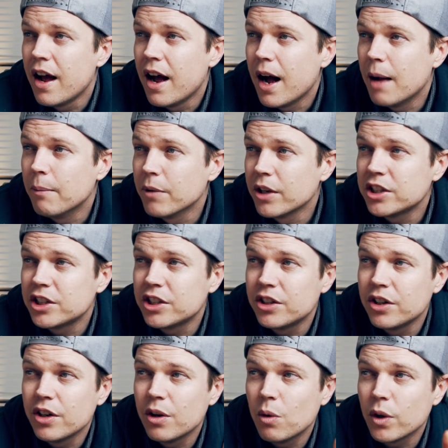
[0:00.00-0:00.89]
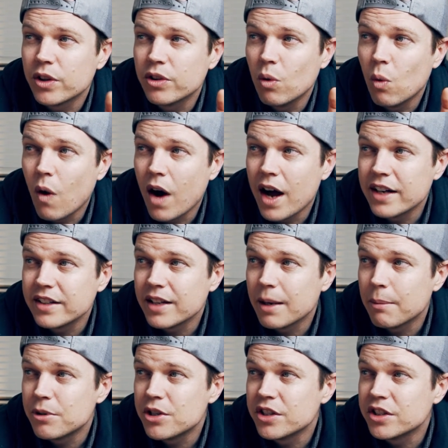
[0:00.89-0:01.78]
I'm not sure what the widest
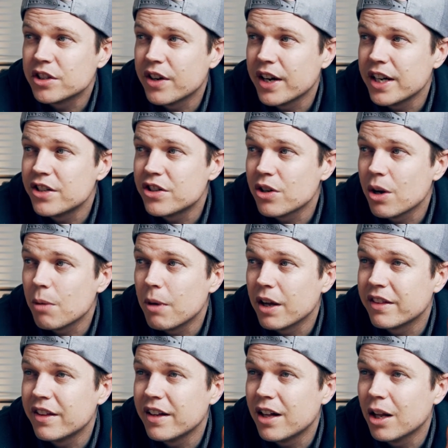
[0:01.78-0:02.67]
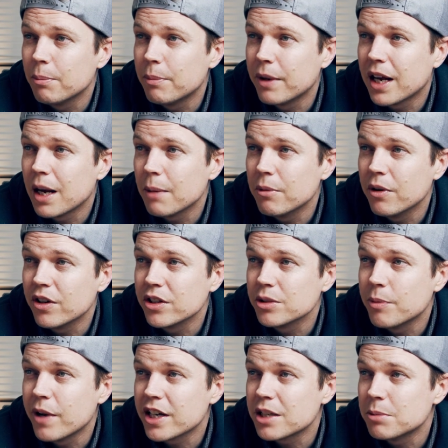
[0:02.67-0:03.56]
aperture is. Great job. I think I'll pick up an
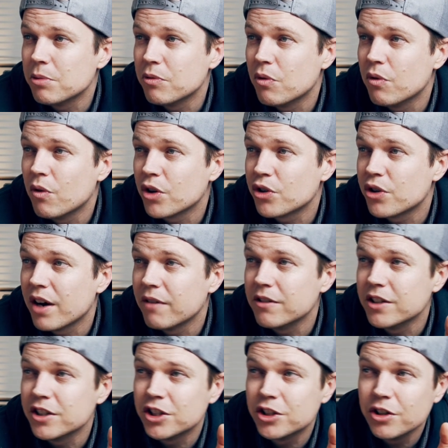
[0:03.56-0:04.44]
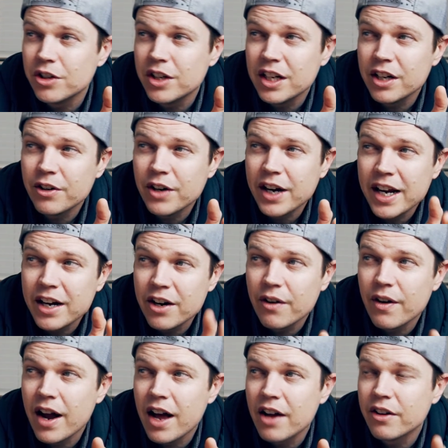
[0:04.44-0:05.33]
Osmo Action before traveling and shooting in
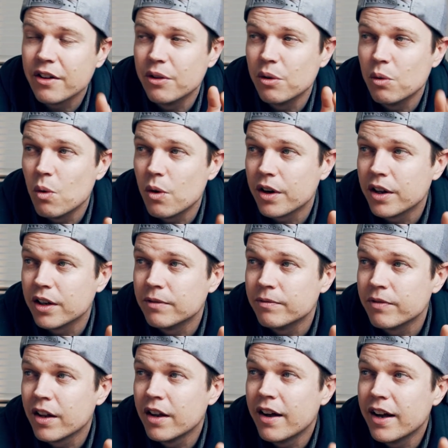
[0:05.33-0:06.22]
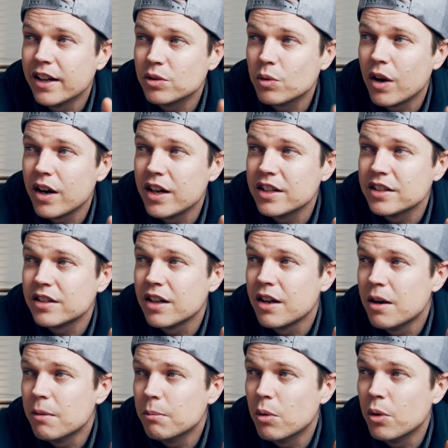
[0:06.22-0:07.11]
around the water, as well as
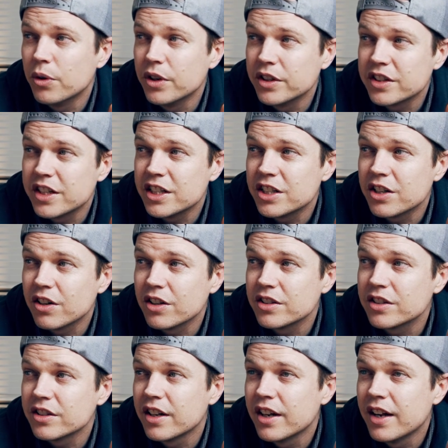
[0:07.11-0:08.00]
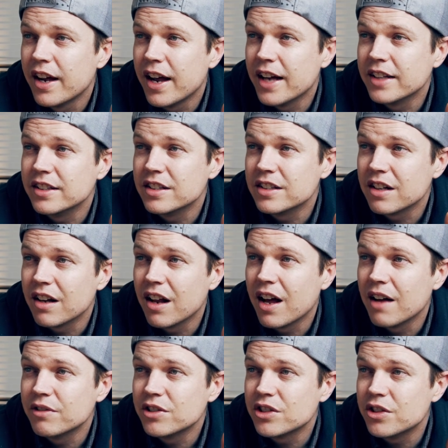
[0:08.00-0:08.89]
more risky shots as it's
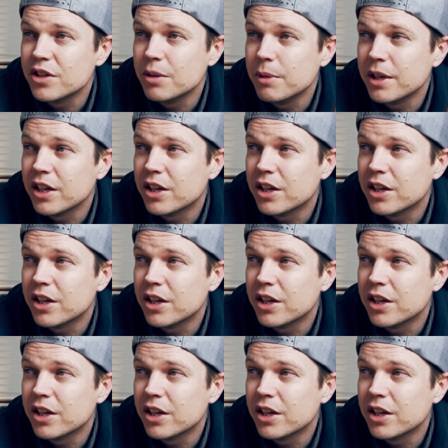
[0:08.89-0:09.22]
live streaming